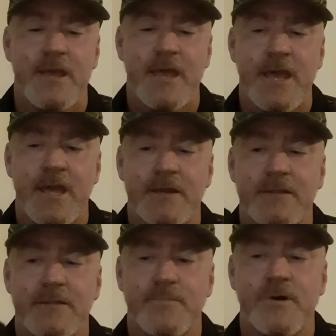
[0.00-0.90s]

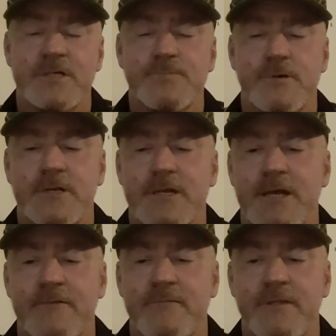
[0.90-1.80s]
and the price point,
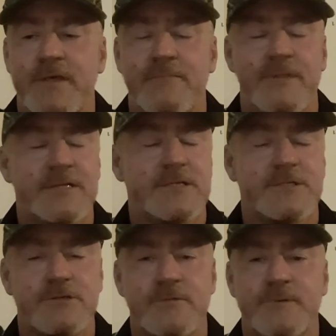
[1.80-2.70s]
they're just
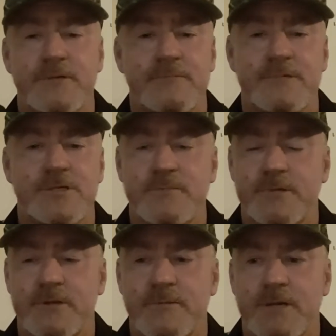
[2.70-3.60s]
super
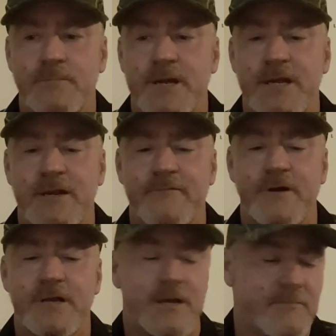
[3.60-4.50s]
duper competitive. I
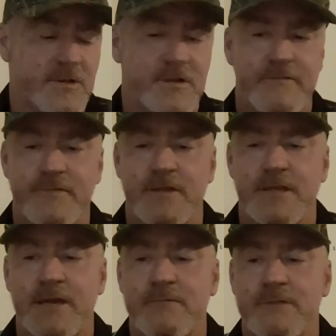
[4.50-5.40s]
can't believe that
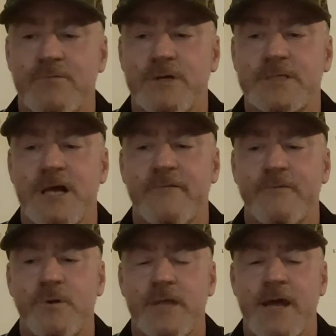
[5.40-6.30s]
they're retailing
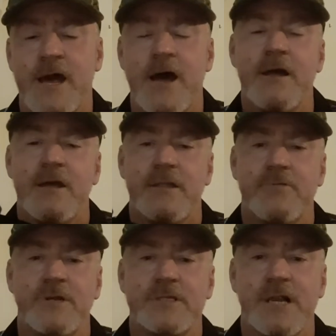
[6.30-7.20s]
for what they are. They're
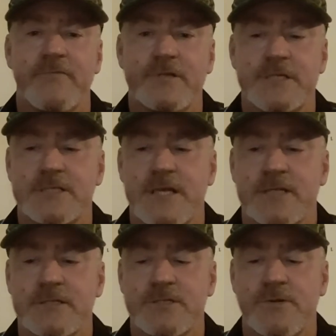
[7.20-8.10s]
retailing for
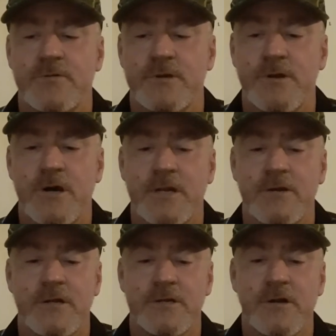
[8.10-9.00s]

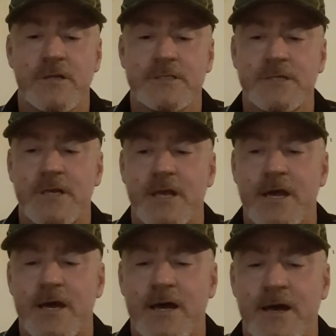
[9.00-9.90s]

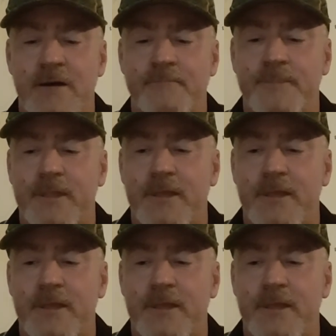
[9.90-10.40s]
$6,299,